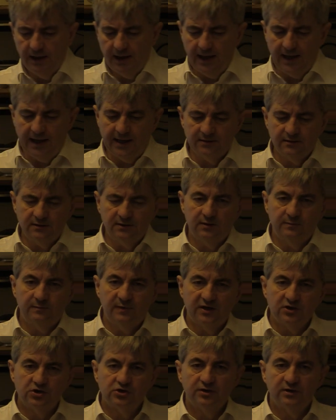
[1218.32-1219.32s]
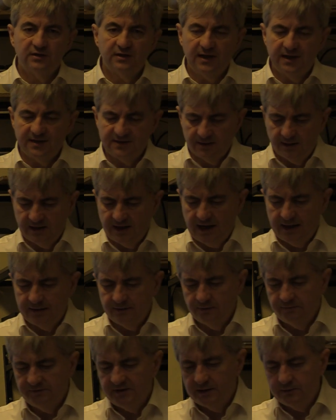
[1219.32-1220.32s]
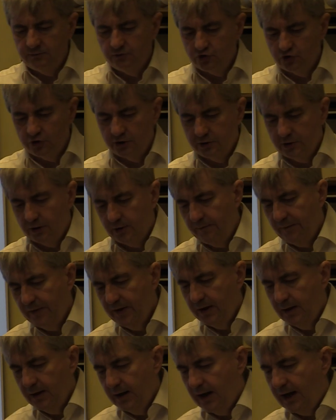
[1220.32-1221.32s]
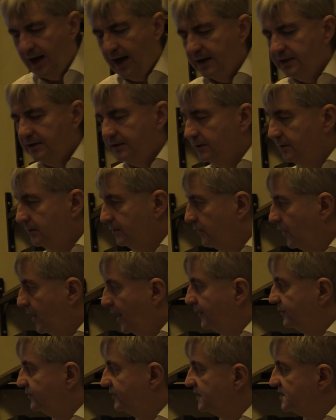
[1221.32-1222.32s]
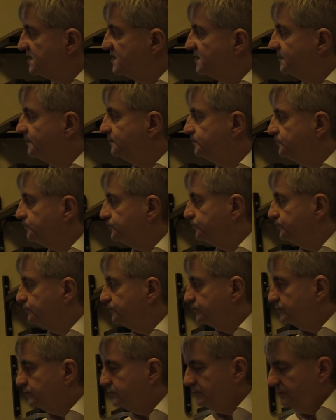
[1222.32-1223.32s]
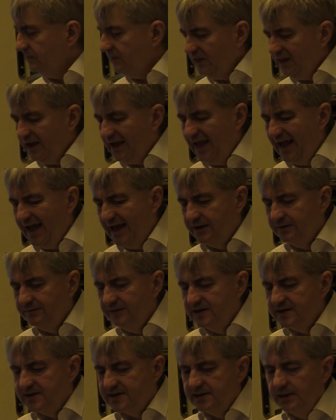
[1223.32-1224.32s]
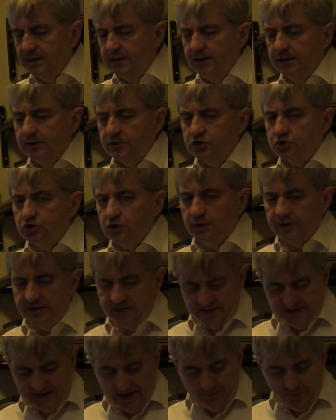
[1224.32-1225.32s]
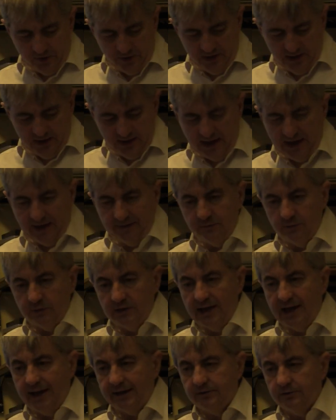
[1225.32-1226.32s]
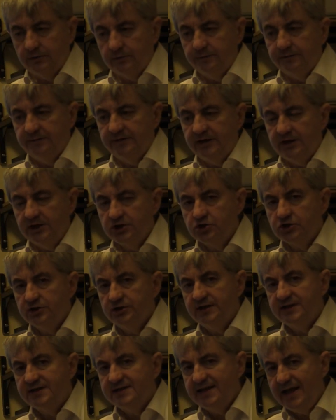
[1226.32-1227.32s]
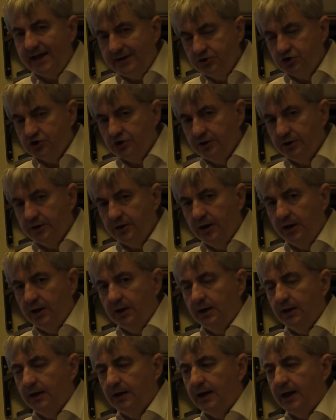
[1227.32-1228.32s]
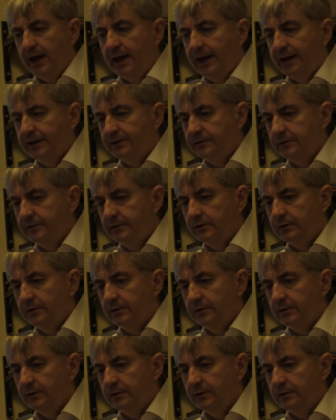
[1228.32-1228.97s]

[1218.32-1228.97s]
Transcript: and the patient has a kind of delusional idea around this. And this short summary, I would like to finish this lecture, and